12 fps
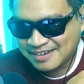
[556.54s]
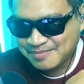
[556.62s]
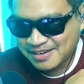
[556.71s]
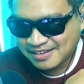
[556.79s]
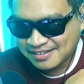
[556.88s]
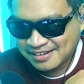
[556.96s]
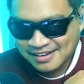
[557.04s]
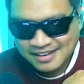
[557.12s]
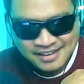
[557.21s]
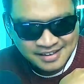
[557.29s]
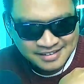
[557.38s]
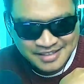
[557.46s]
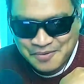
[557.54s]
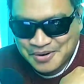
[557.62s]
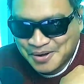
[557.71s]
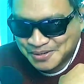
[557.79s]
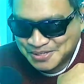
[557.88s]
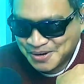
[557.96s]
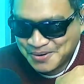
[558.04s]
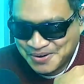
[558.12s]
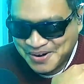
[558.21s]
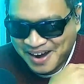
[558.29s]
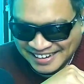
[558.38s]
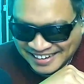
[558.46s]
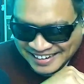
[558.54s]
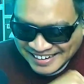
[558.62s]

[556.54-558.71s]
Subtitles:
me and then they were also crying.